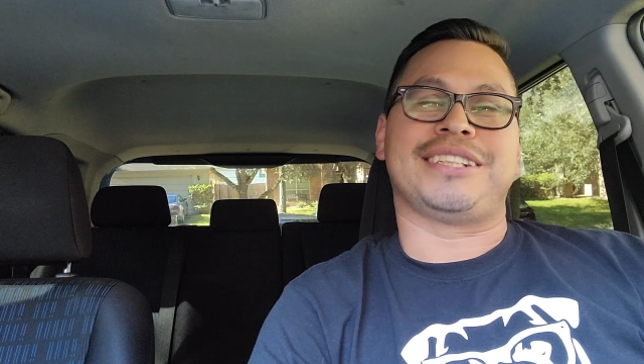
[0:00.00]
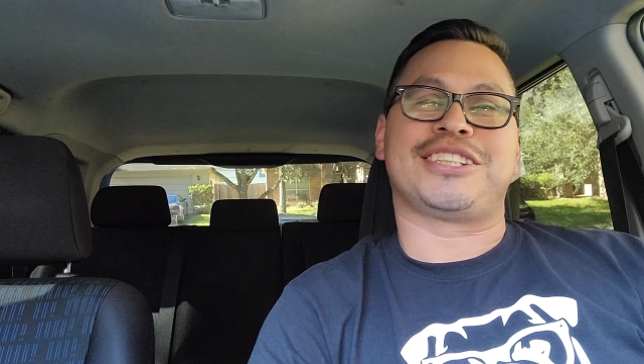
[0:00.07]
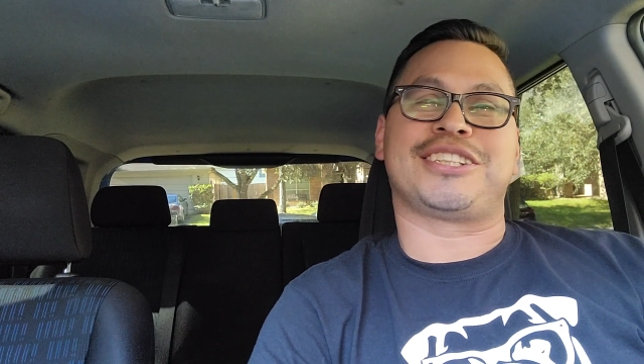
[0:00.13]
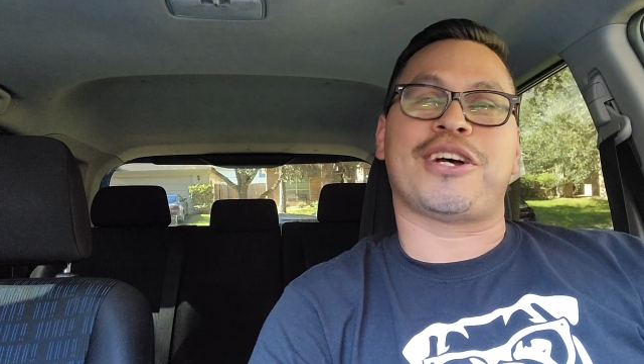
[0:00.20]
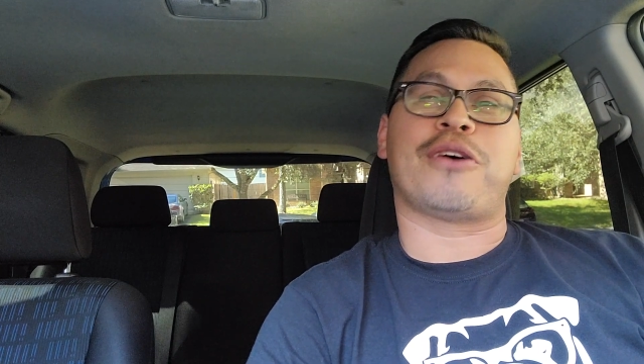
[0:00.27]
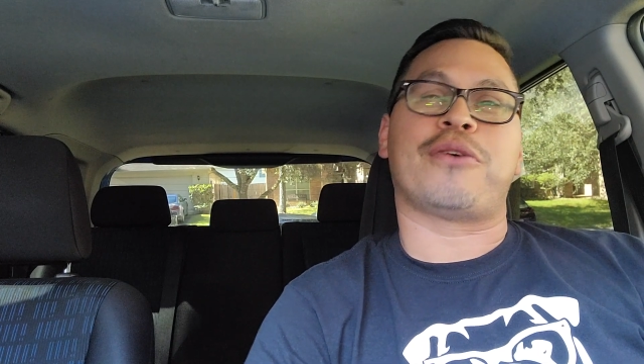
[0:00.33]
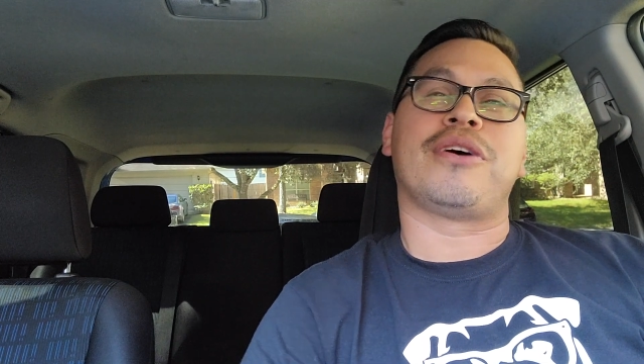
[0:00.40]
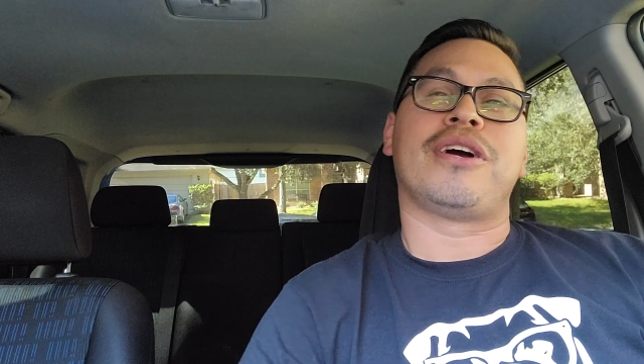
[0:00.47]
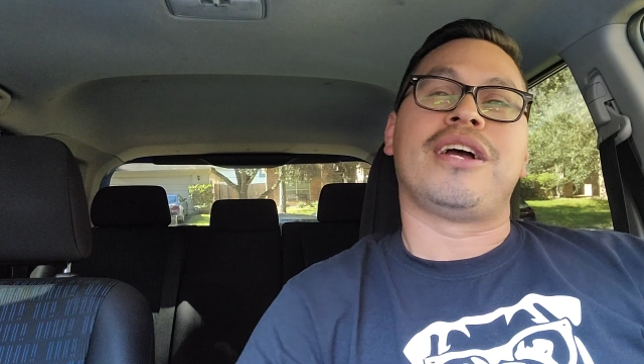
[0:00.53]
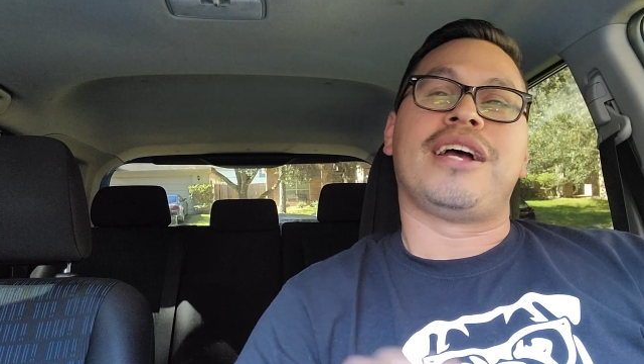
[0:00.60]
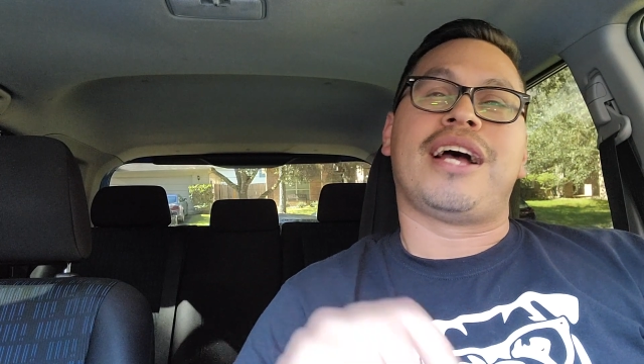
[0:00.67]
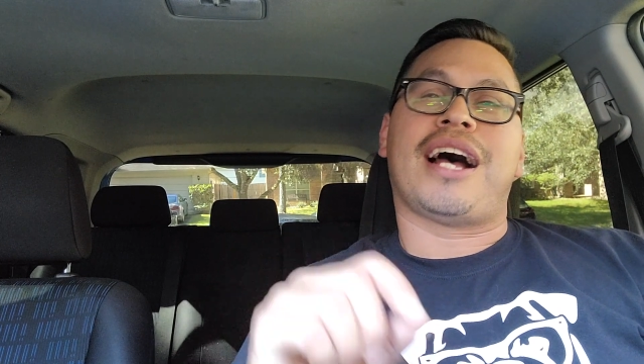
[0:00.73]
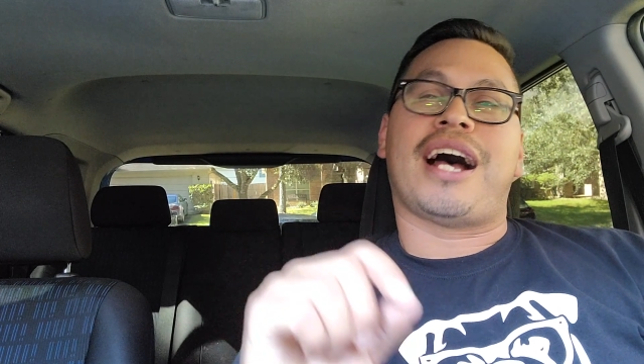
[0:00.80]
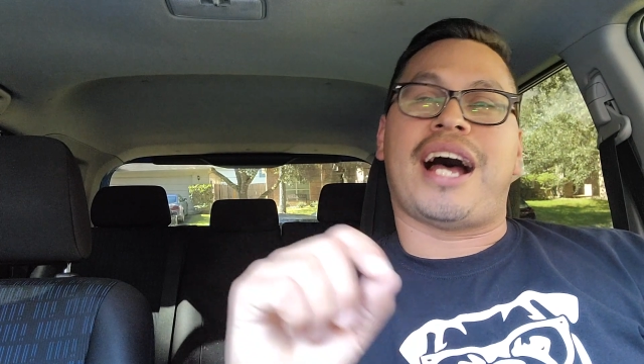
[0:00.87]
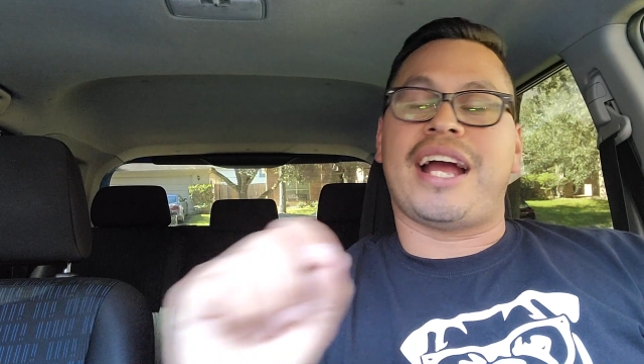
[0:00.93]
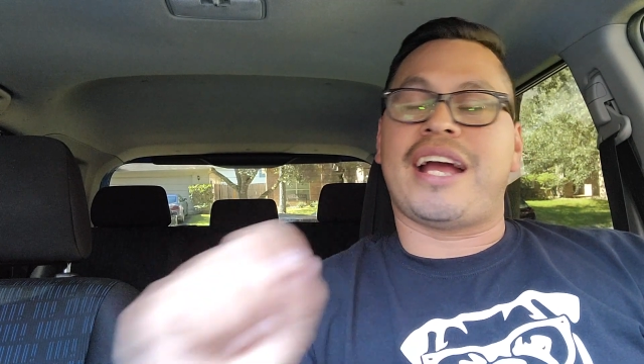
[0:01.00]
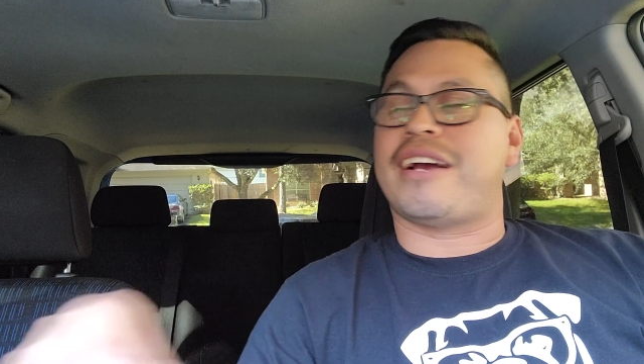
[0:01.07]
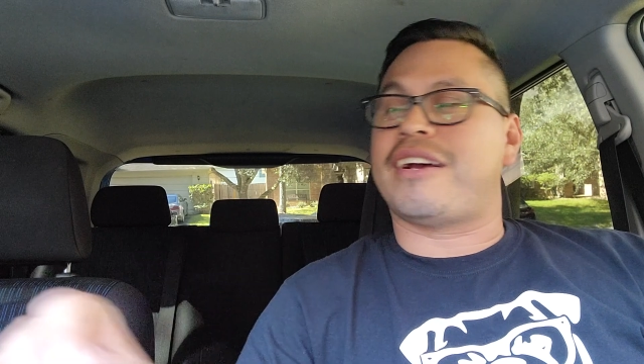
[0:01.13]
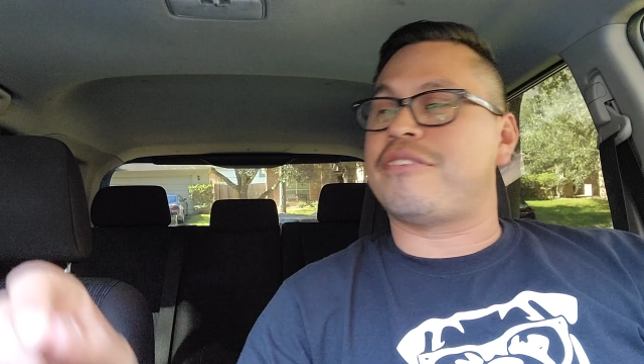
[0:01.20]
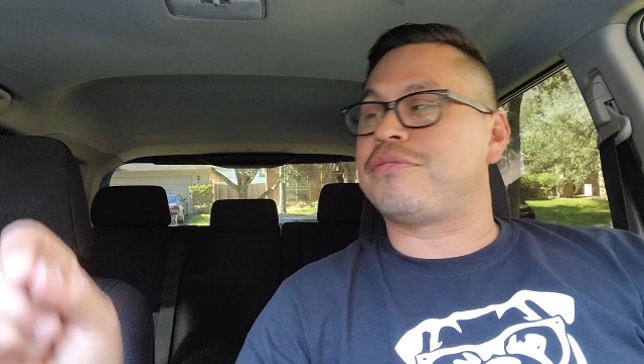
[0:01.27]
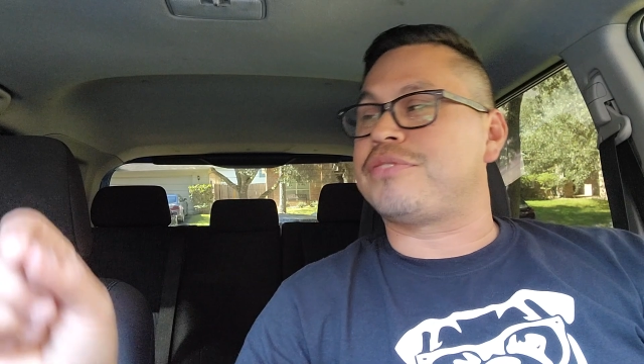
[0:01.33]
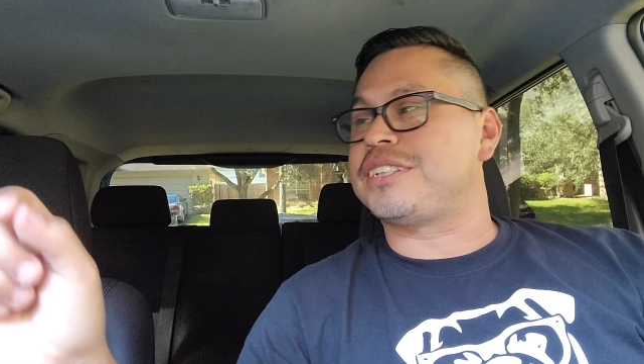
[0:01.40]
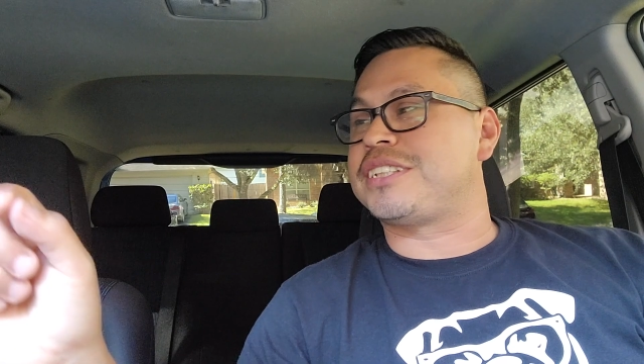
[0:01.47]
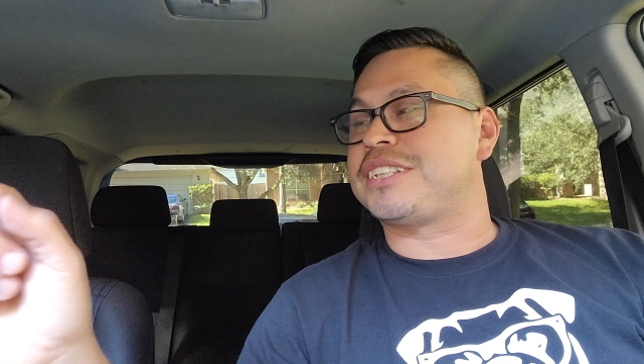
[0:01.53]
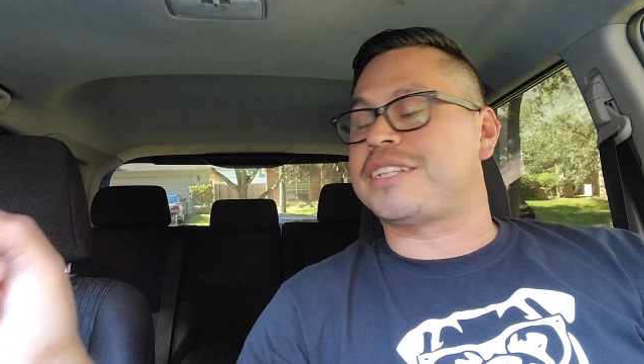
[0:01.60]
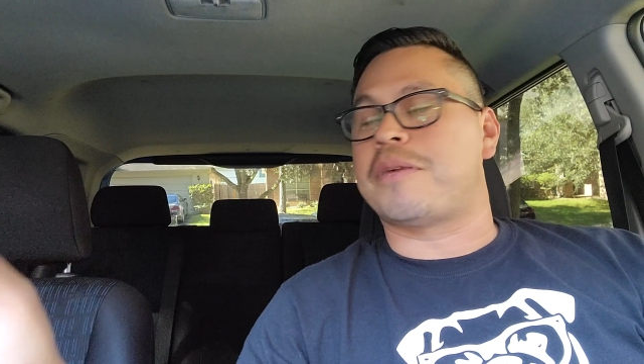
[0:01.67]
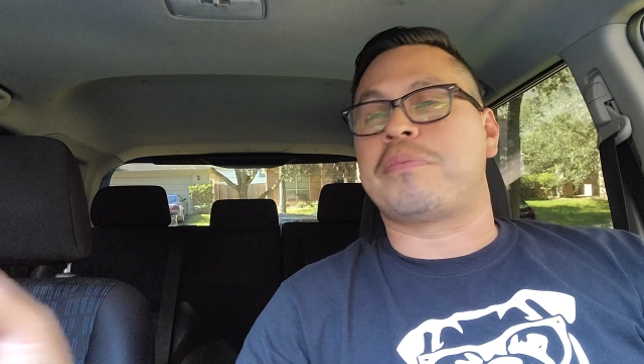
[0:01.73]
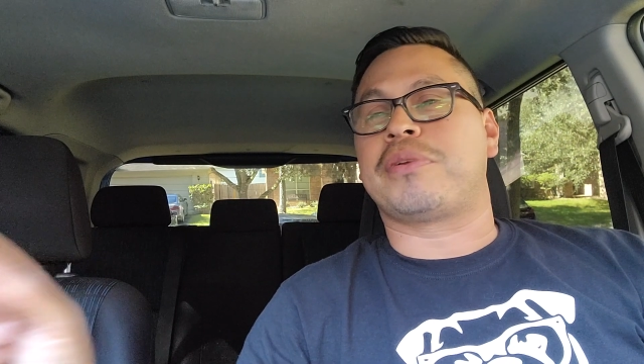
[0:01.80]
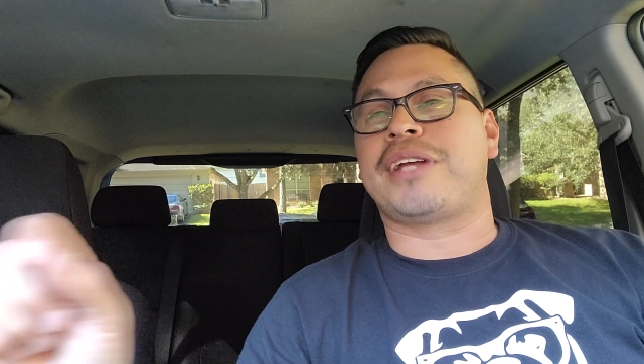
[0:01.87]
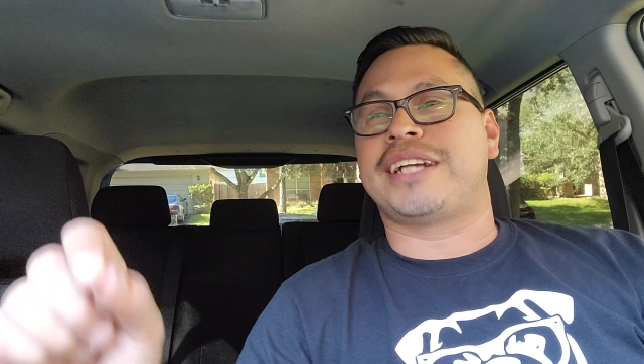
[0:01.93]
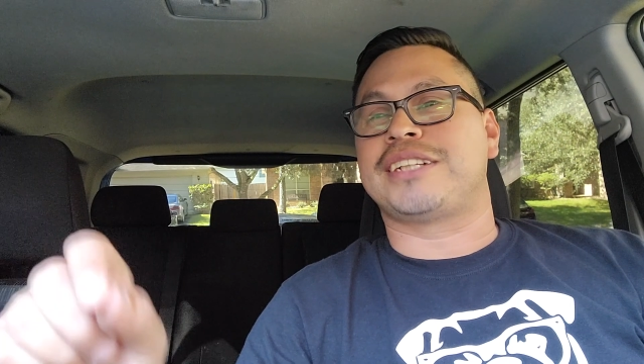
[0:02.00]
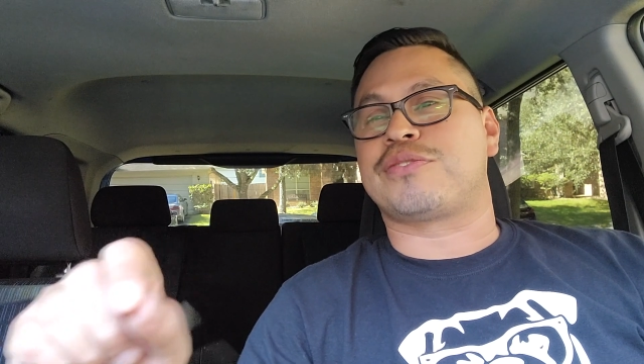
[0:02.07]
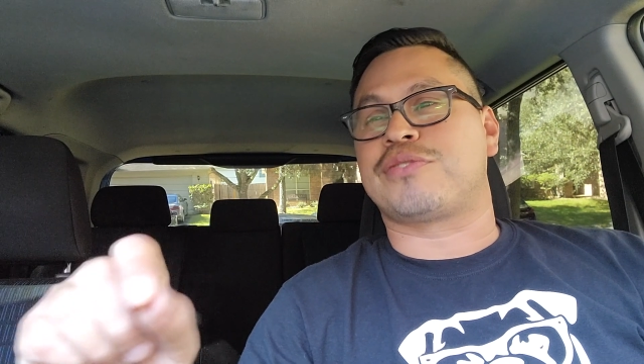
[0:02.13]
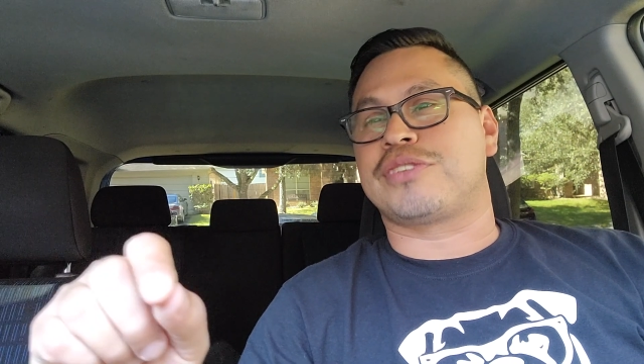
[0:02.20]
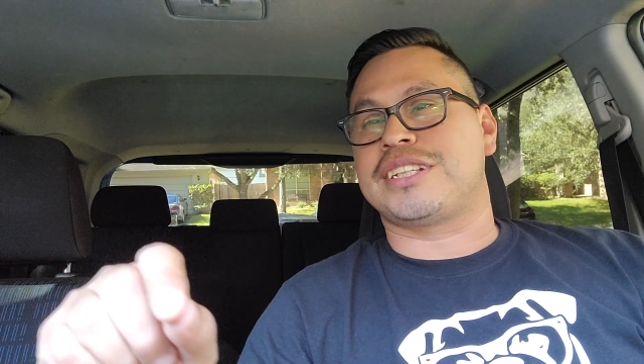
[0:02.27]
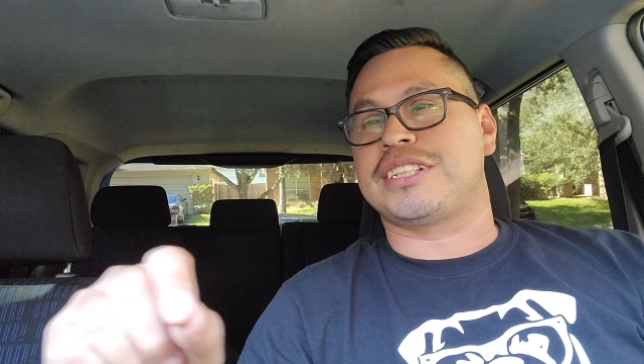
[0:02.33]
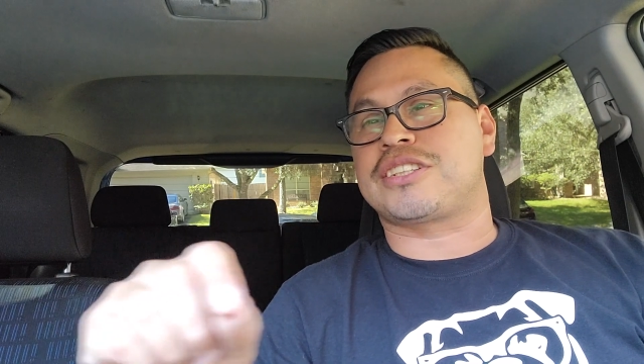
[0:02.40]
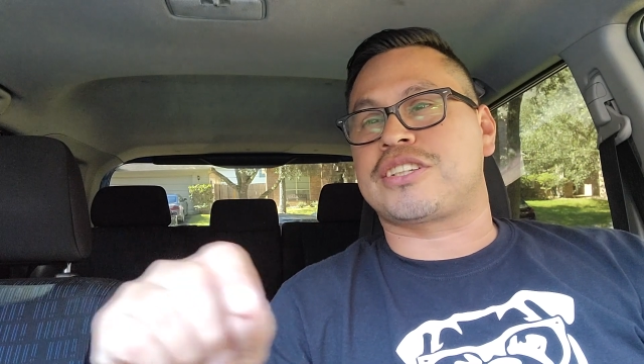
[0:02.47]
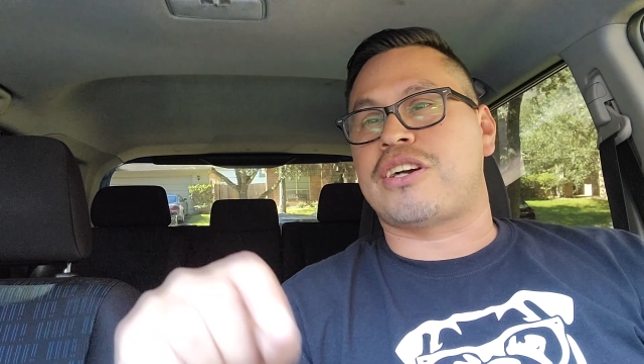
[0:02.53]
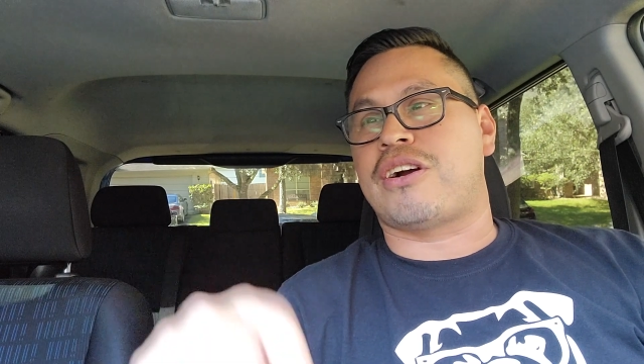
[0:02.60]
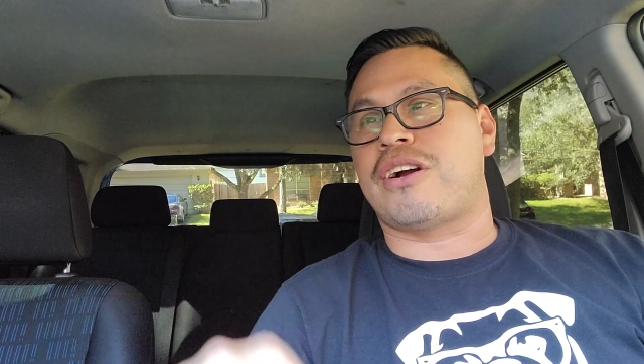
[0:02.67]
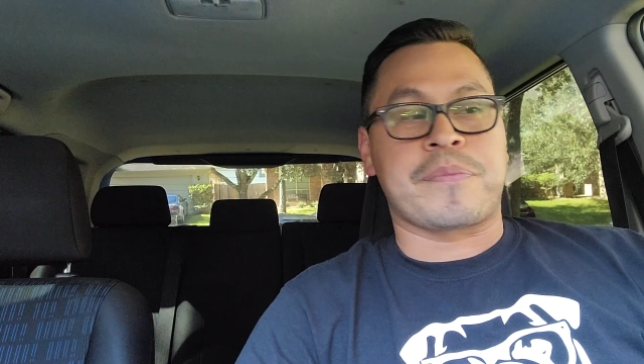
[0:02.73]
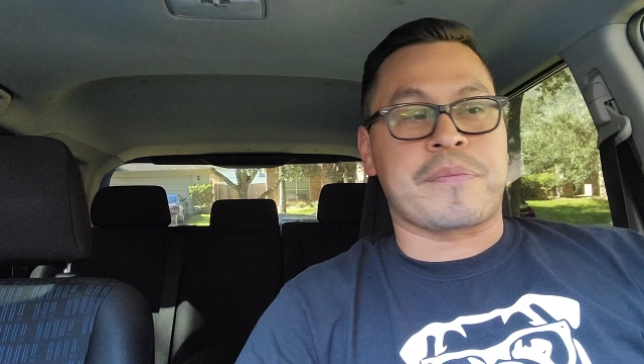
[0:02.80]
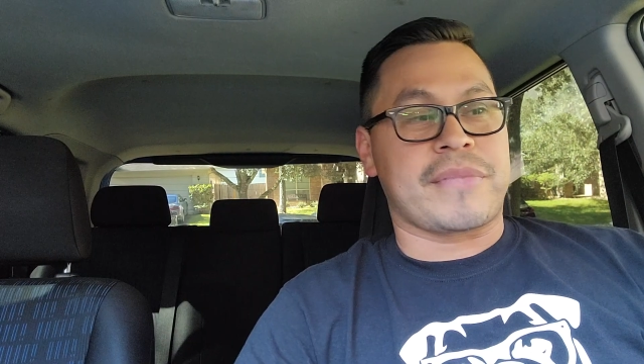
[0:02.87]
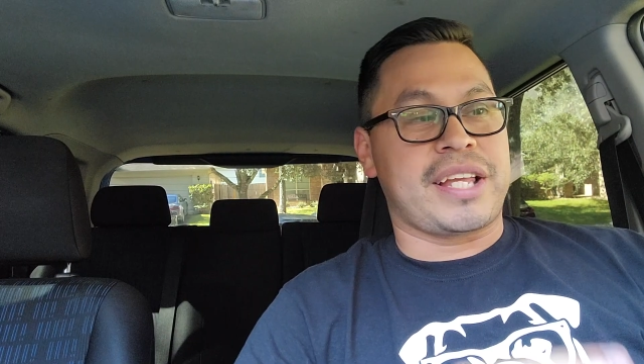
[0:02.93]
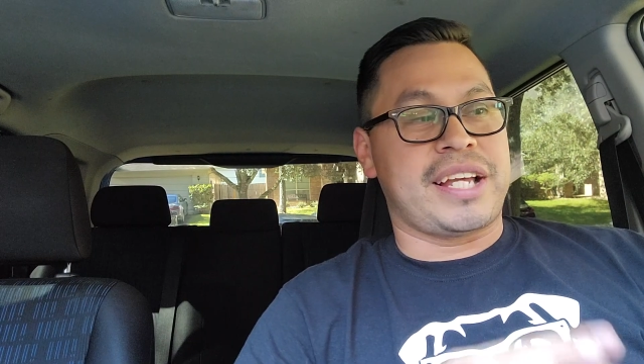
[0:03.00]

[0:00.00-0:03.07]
So I have some plans for this car.